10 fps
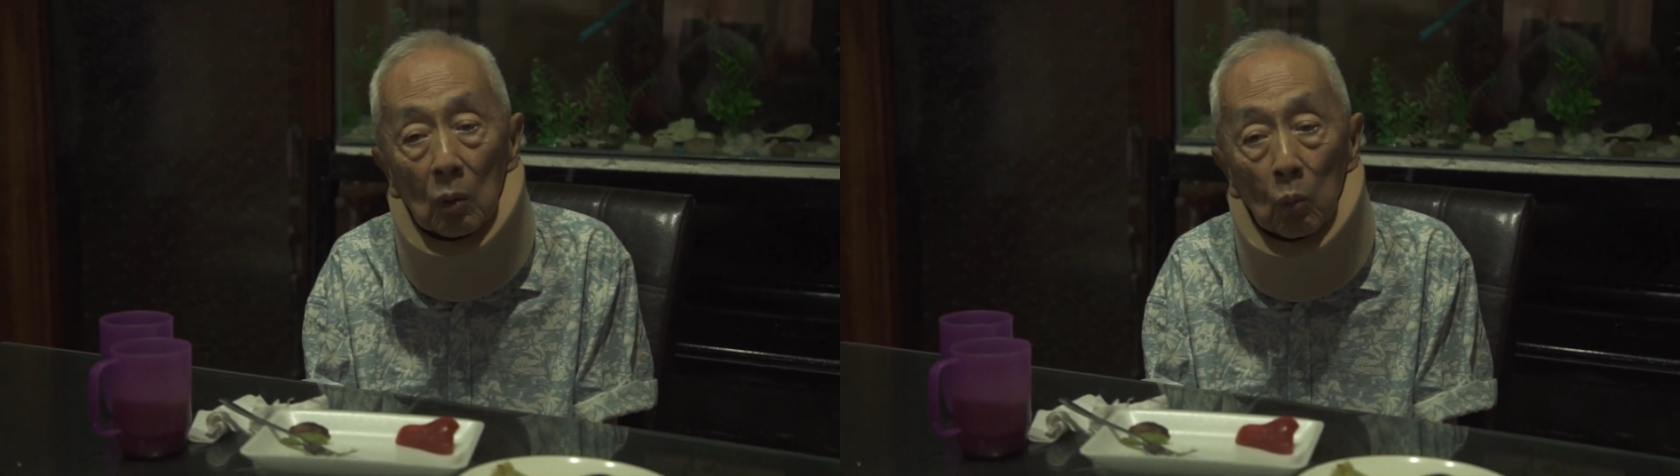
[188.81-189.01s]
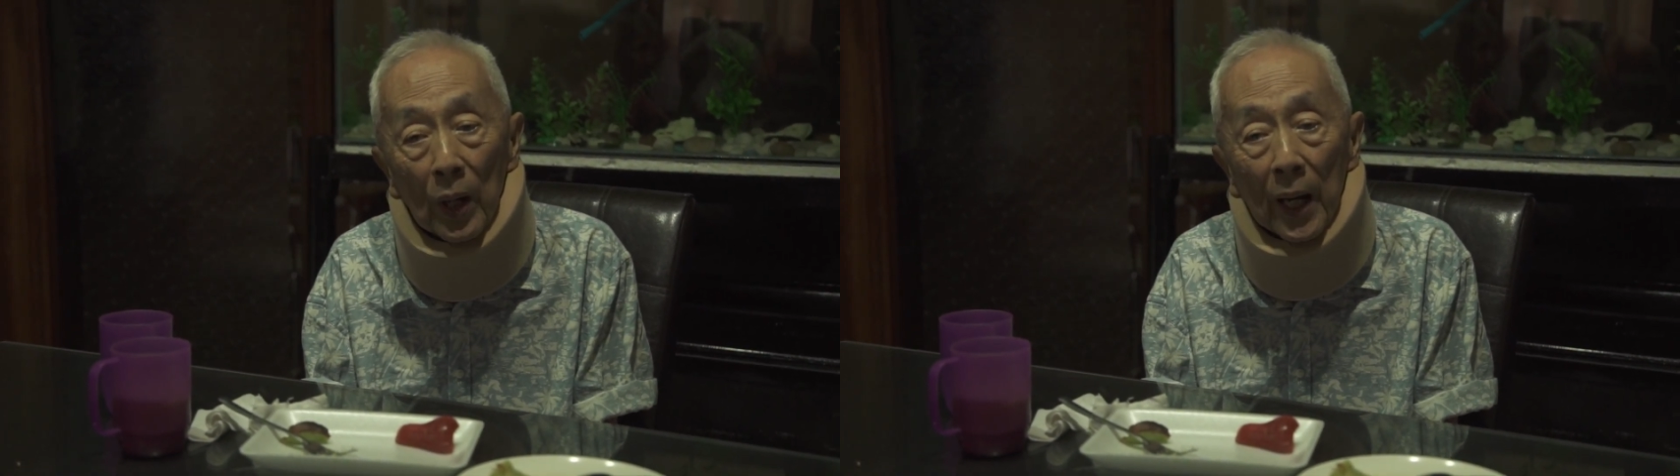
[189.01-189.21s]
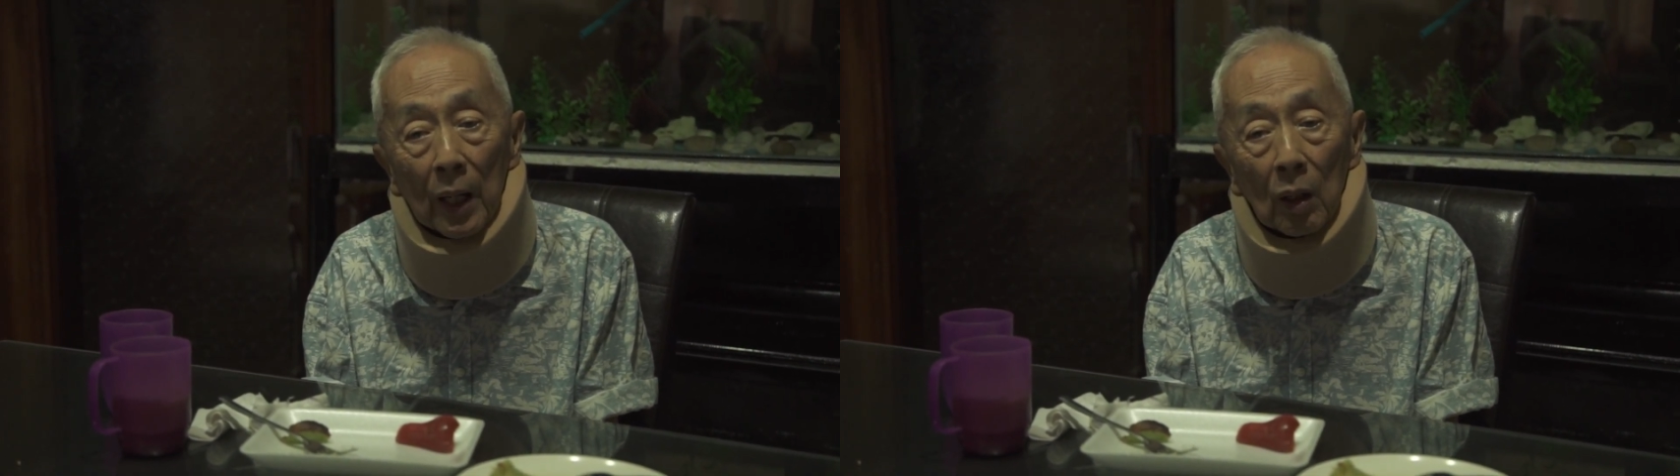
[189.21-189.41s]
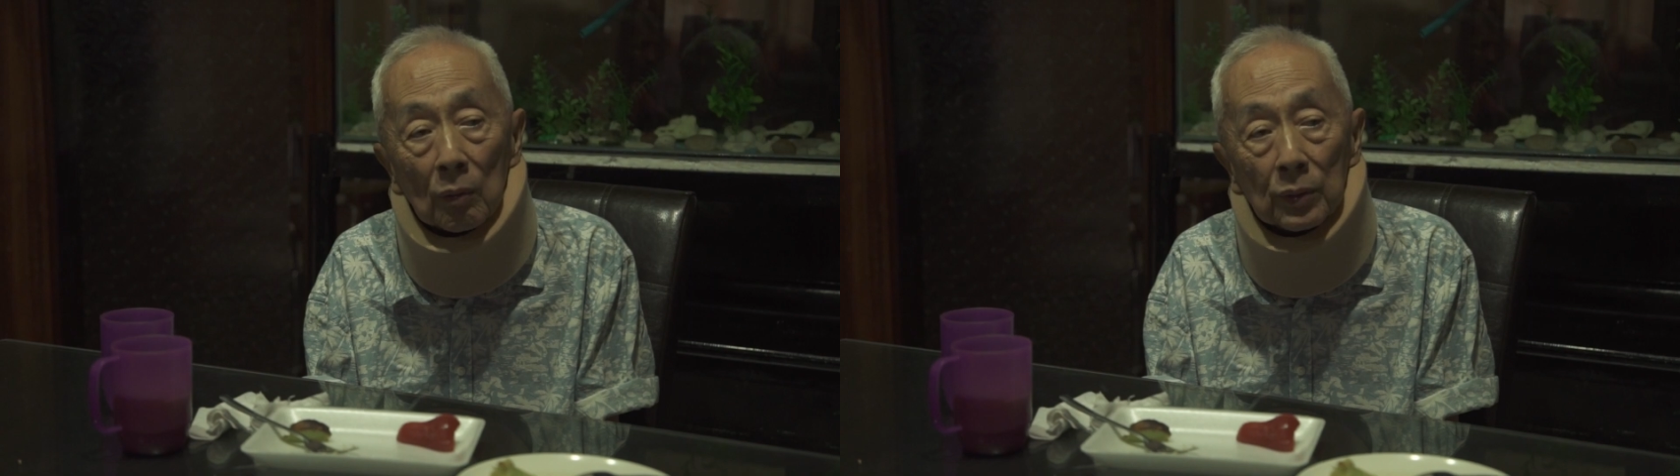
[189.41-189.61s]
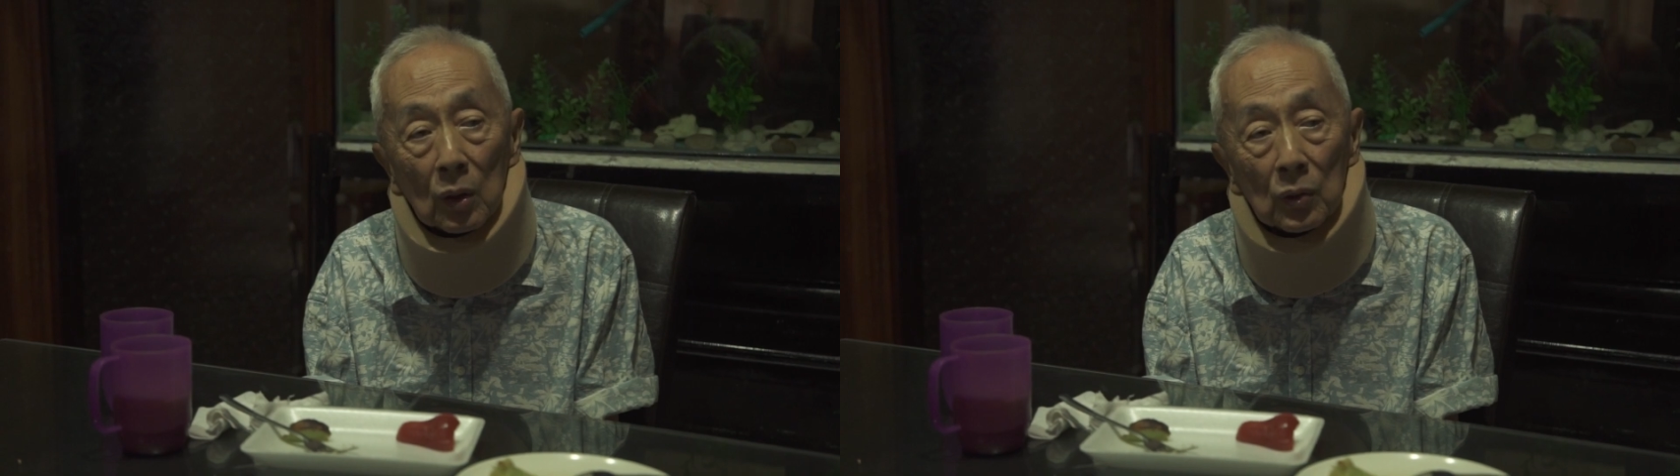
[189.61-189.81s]
aware
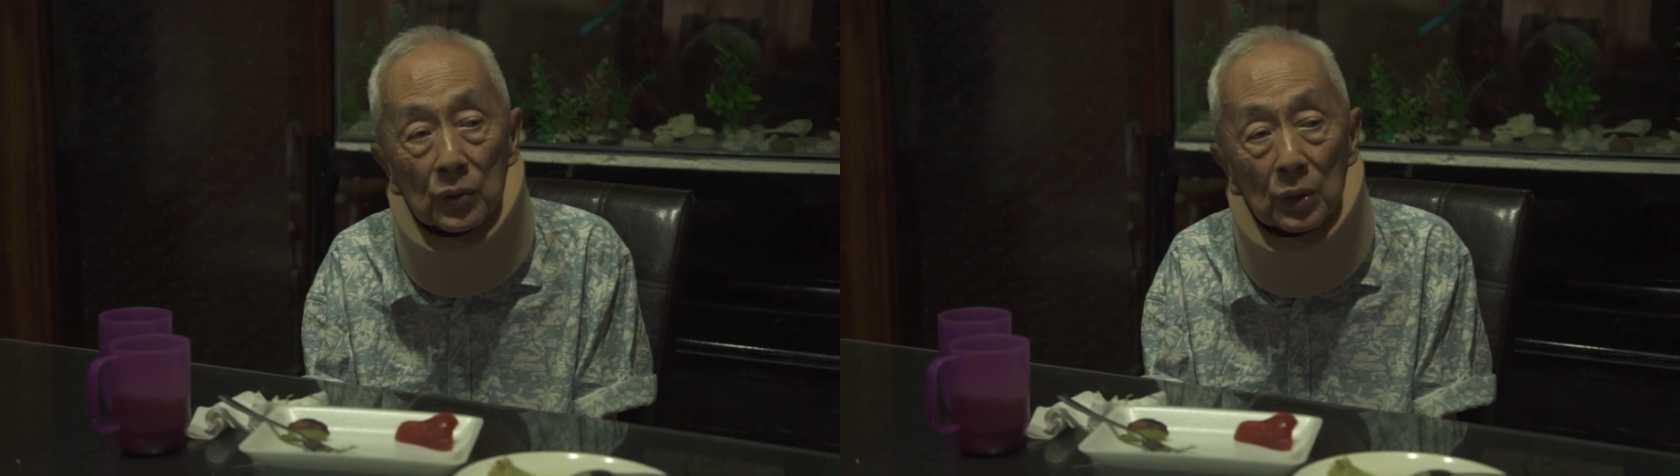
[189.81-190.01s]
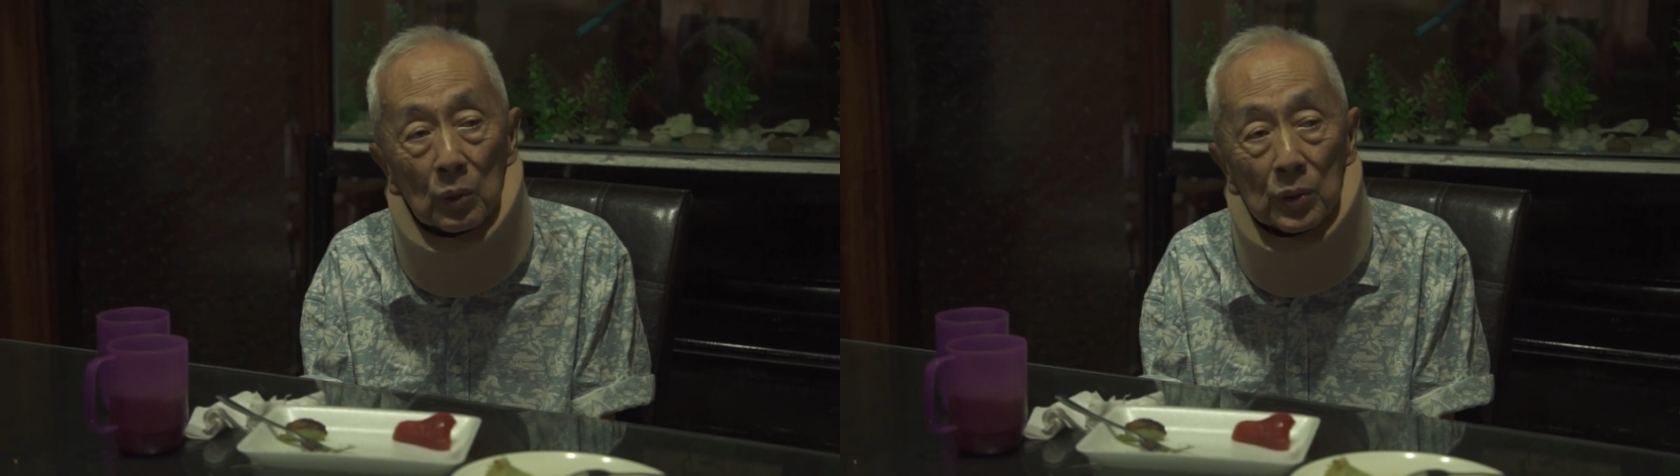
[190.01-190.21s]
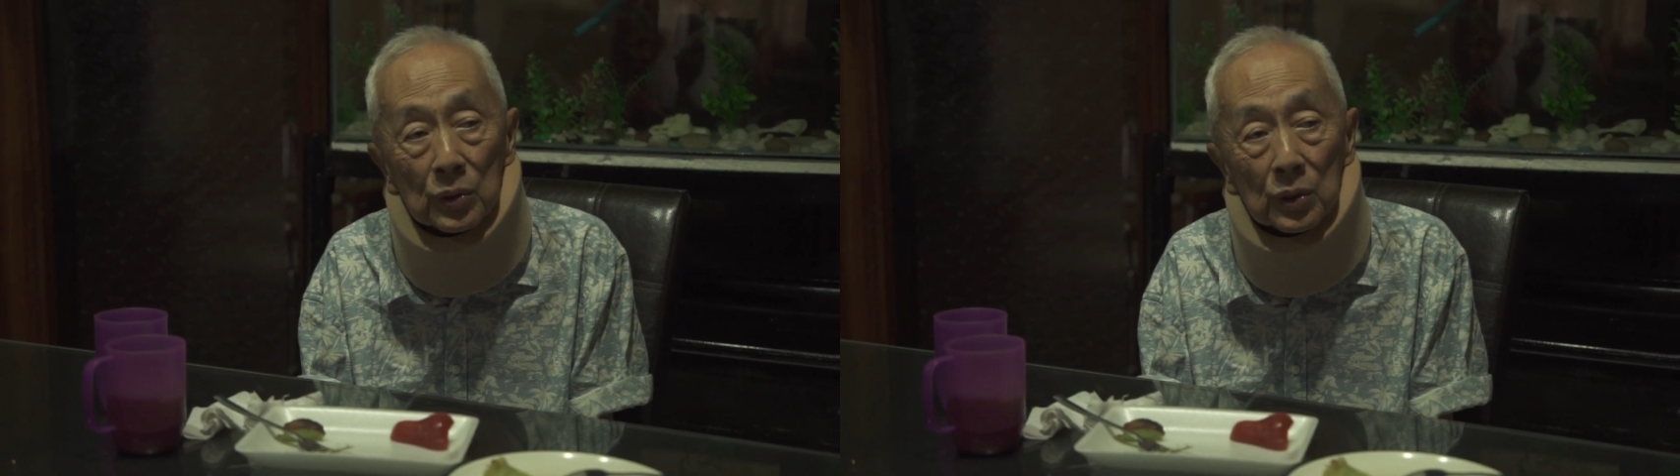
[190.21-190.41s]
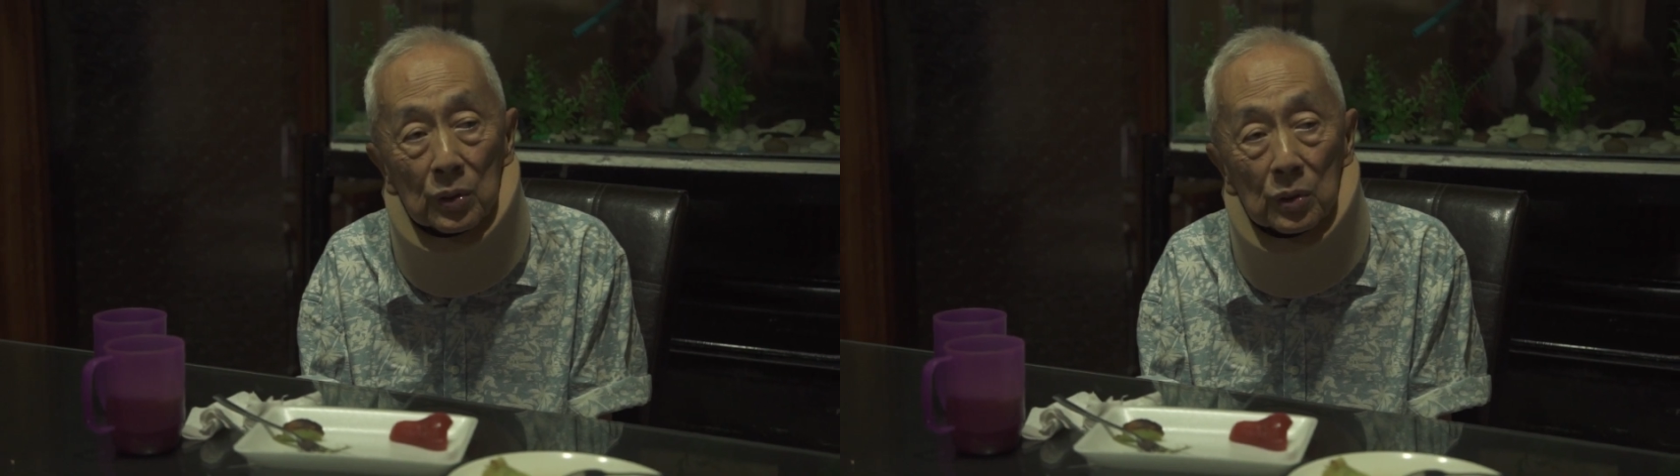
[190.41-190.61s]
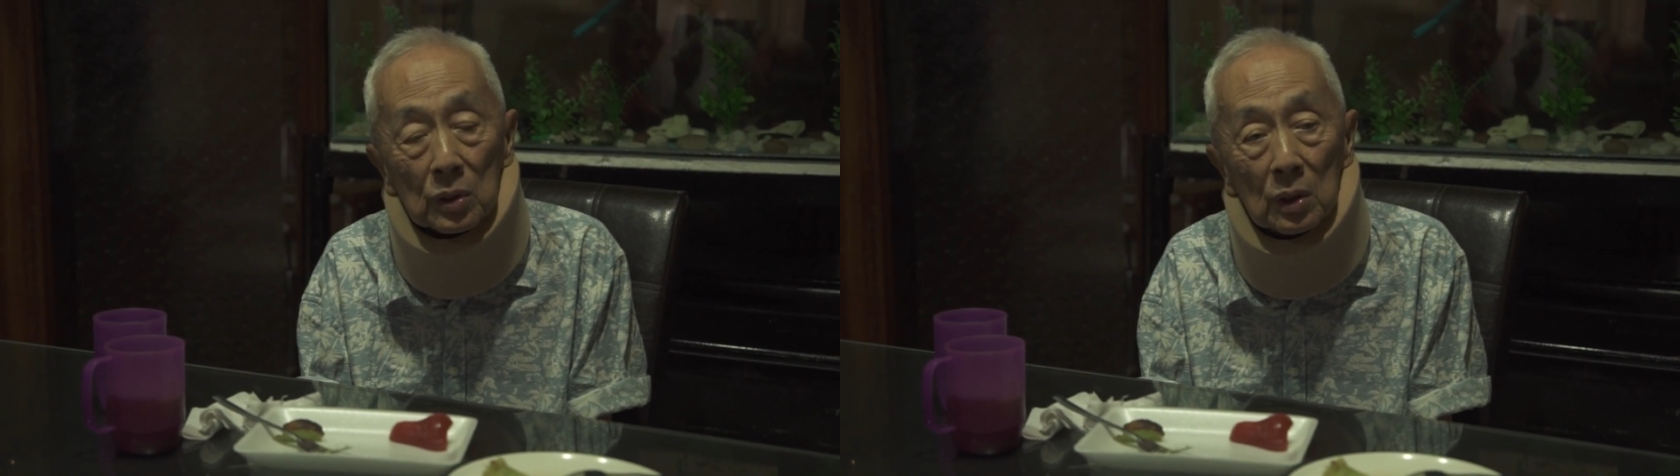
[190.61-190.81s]
of the consequences